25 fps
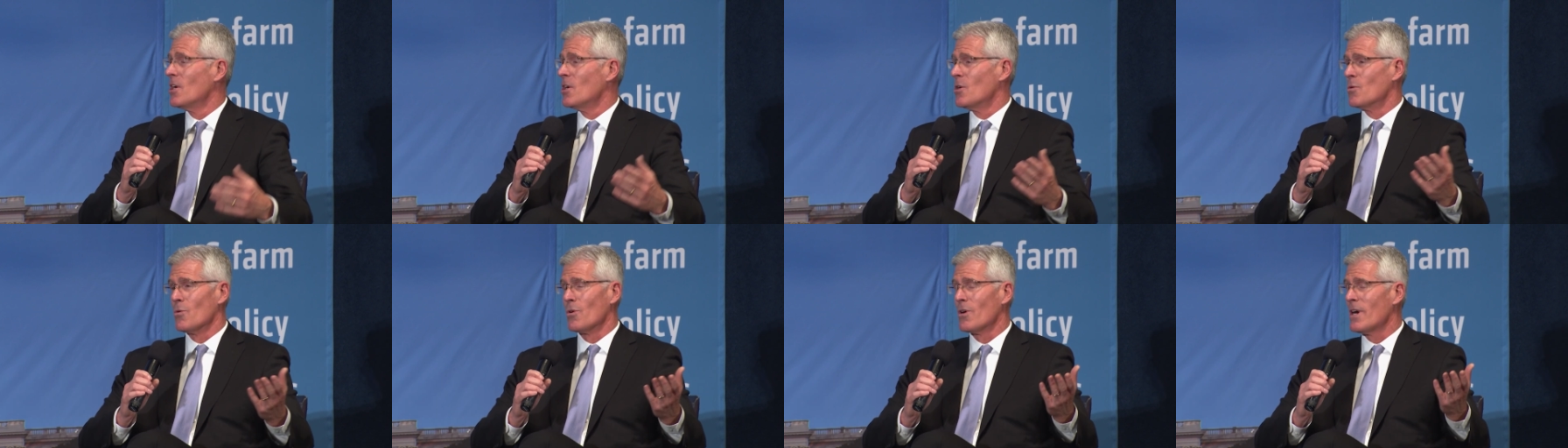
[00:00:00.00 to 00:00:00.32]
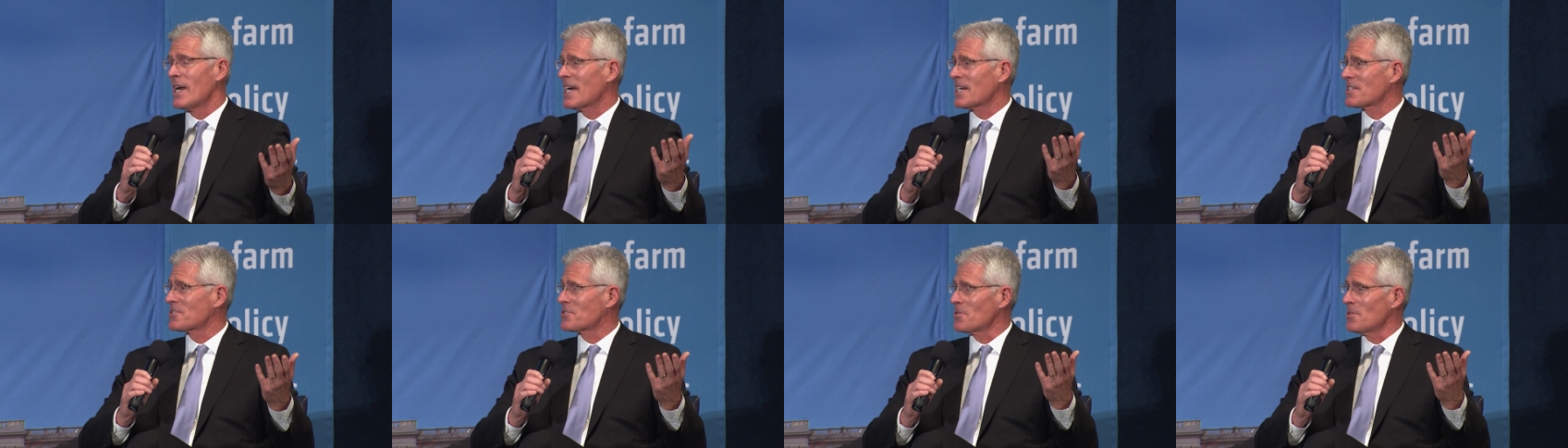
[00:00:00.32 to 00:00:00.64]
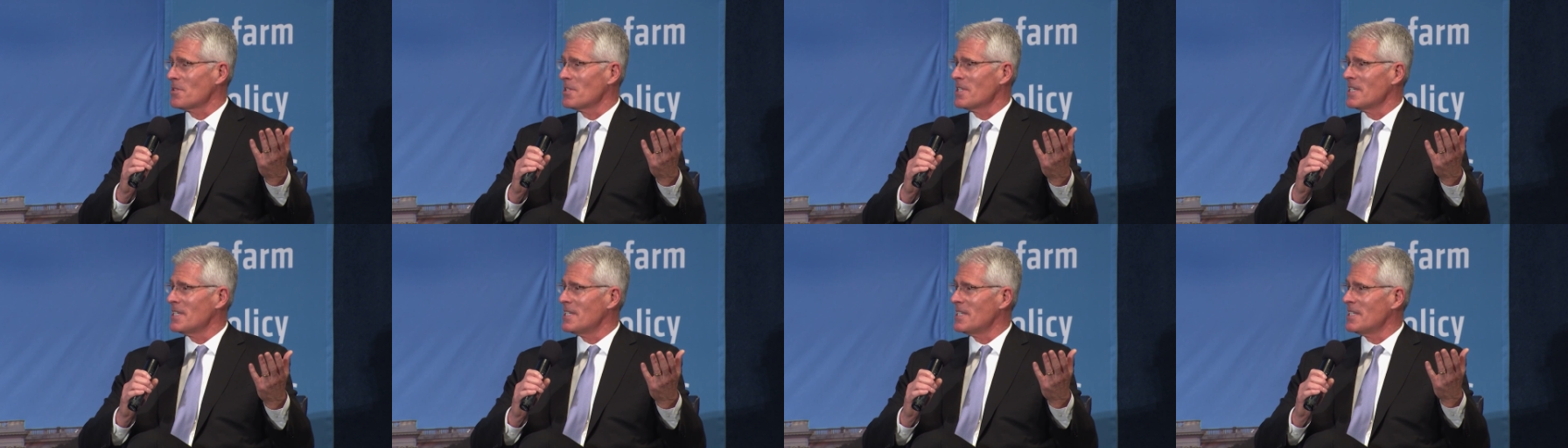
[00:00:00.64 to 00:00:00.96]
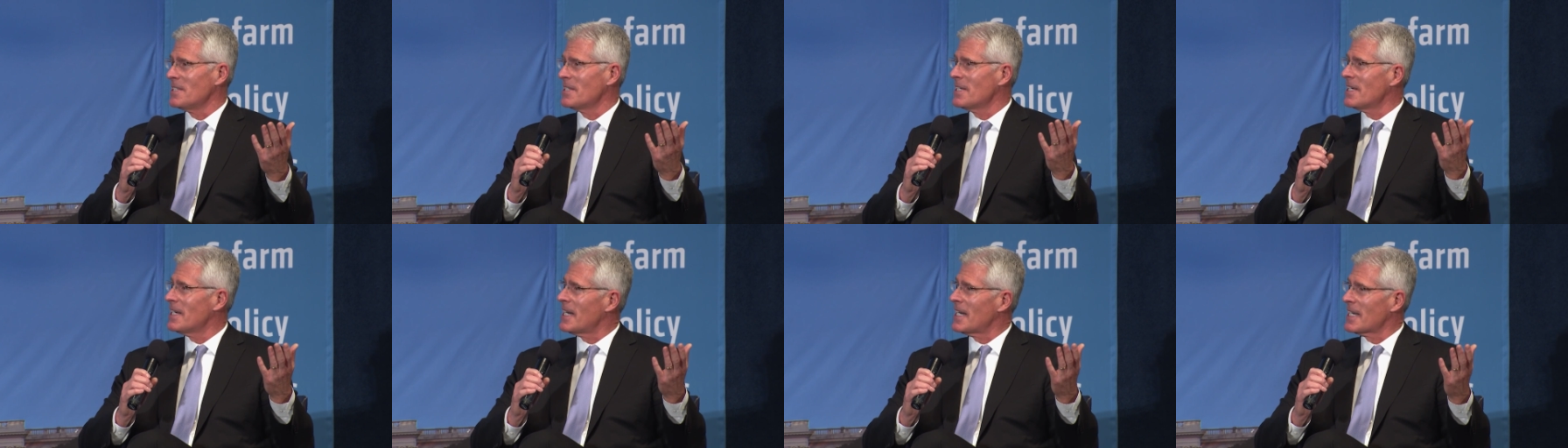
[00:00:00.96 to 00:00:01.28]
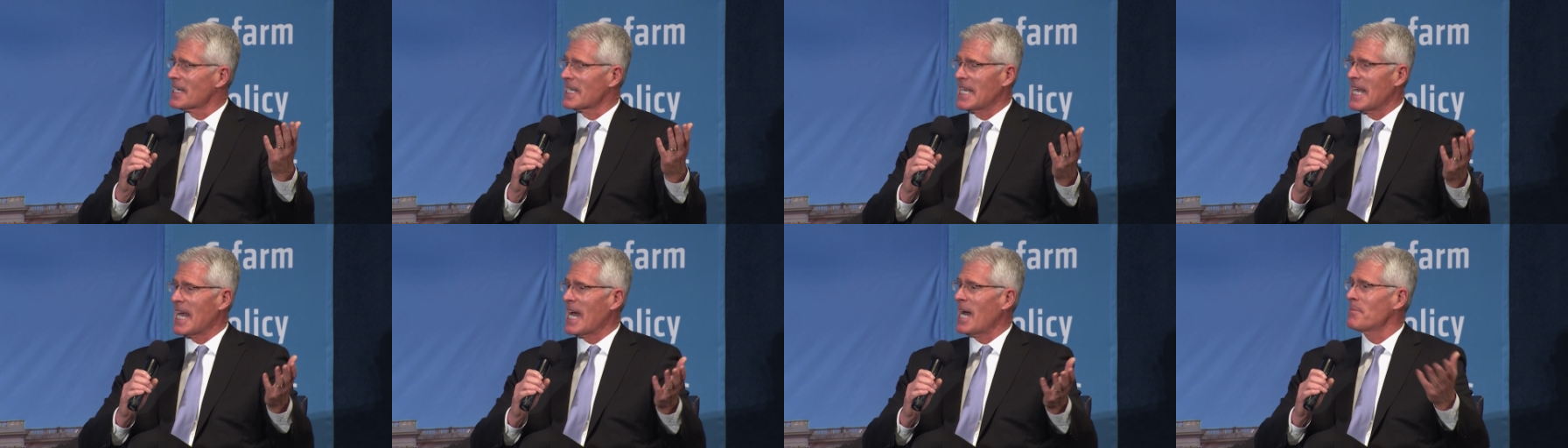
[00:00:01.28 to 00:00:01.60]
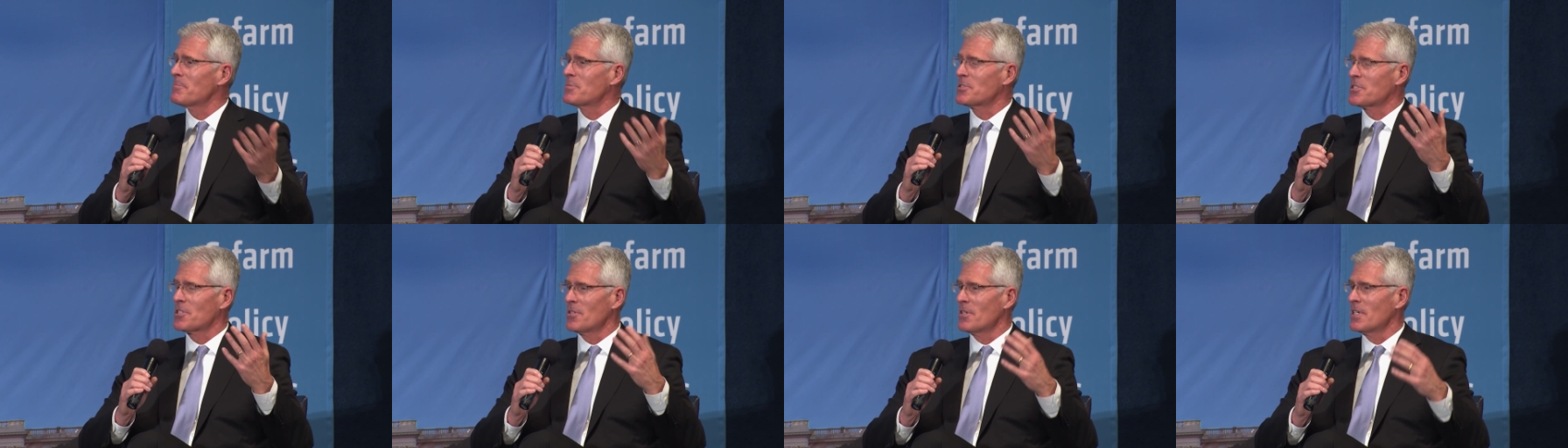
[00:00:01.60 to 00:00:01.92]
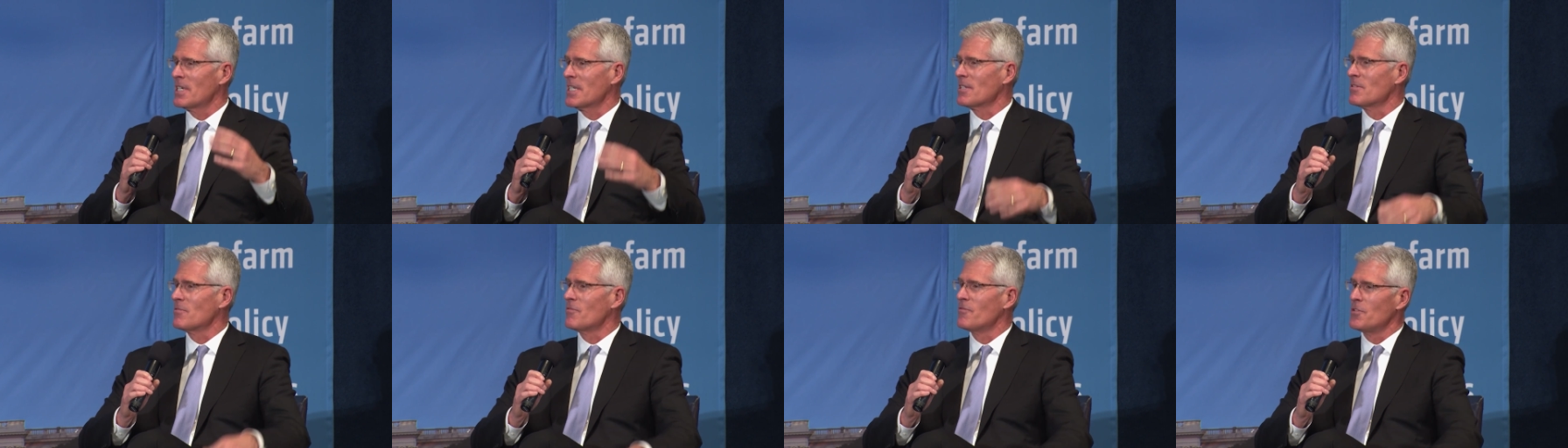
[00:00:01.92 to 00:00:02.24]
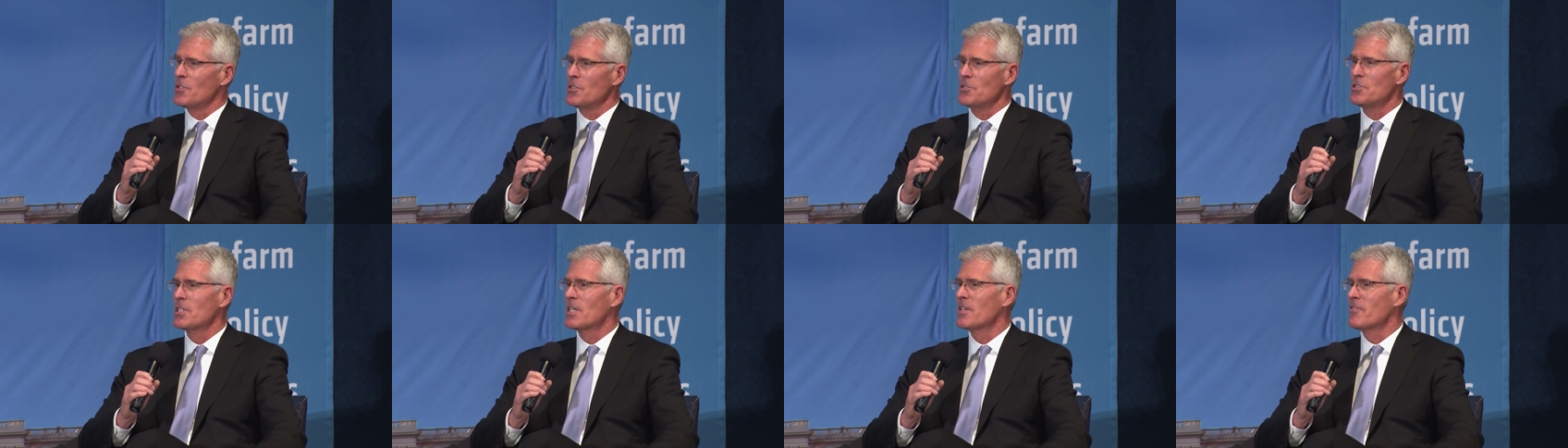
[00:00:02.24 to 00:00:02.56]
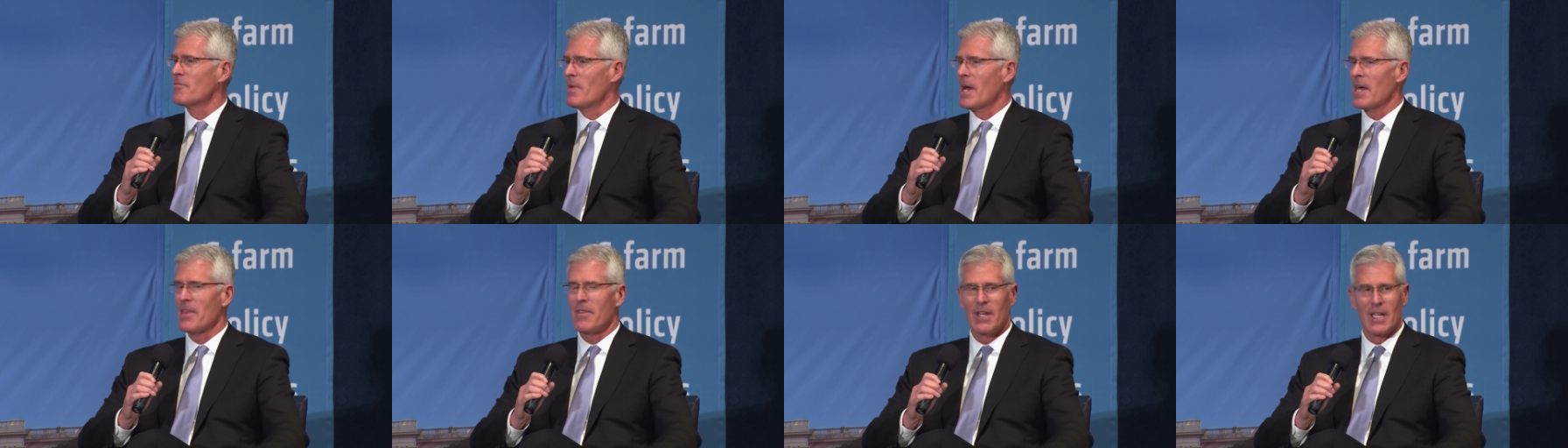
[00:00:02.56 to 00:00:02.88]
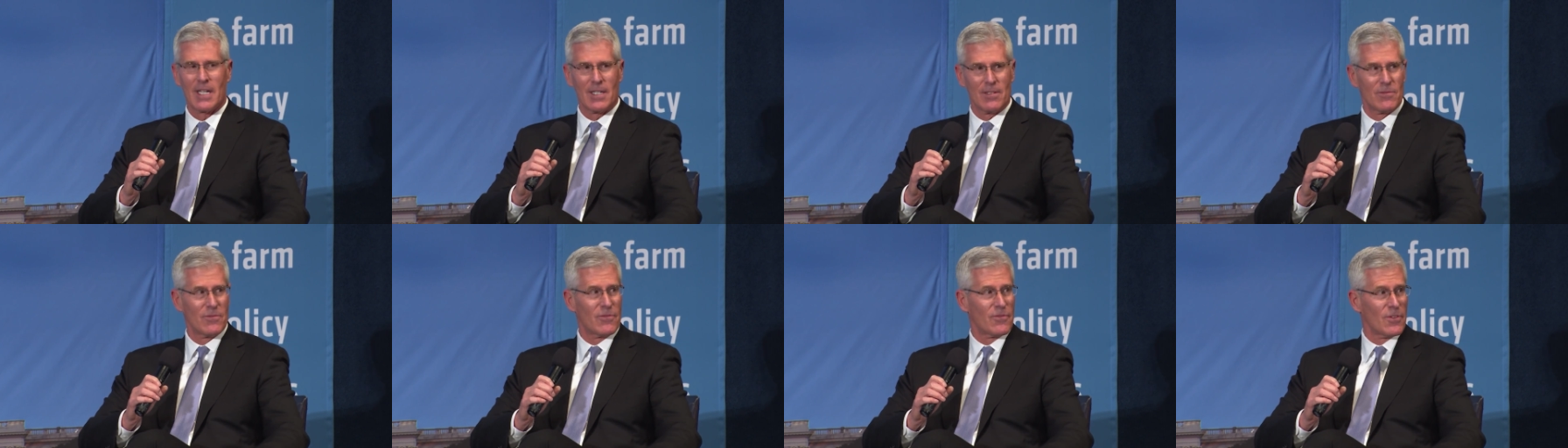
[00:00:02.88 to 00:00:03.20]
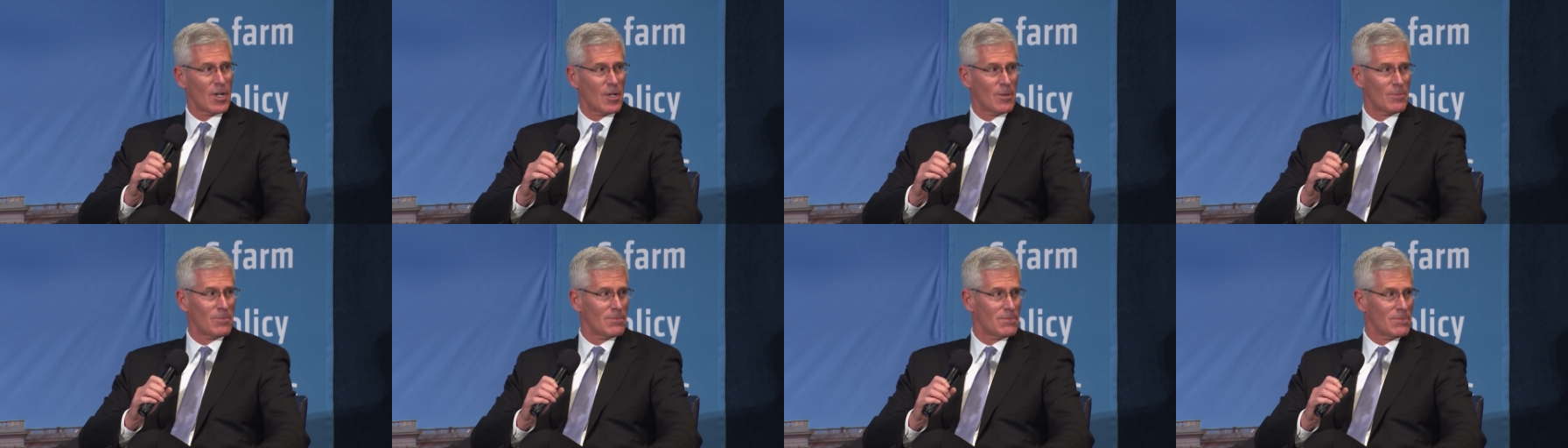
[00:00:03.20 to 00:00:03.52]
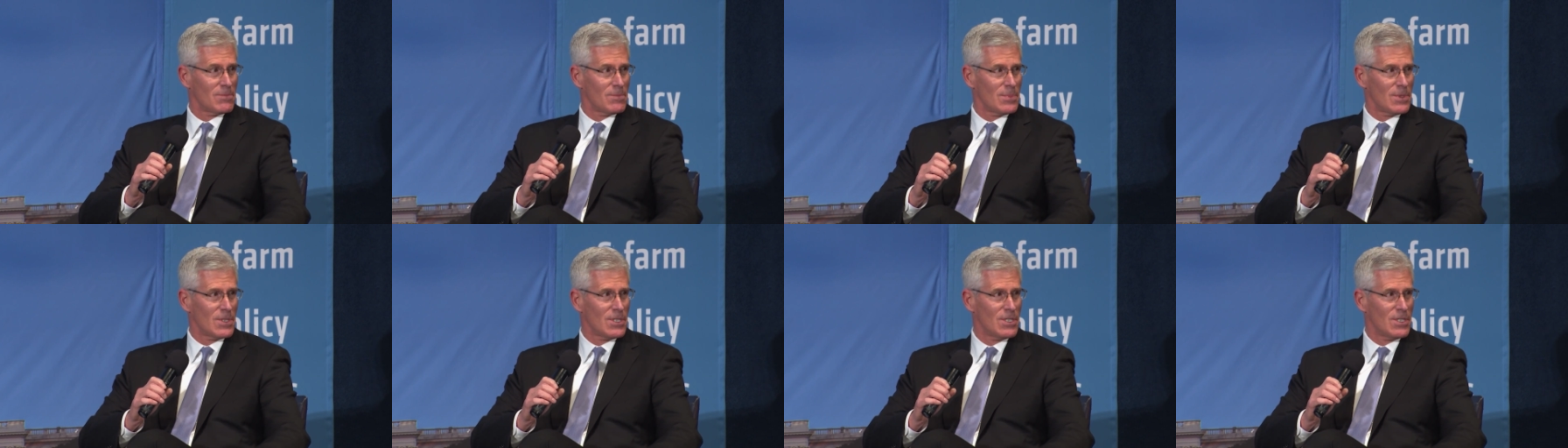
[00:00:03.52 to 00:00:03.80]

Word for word: We're actually uh, capturing fugitive methane from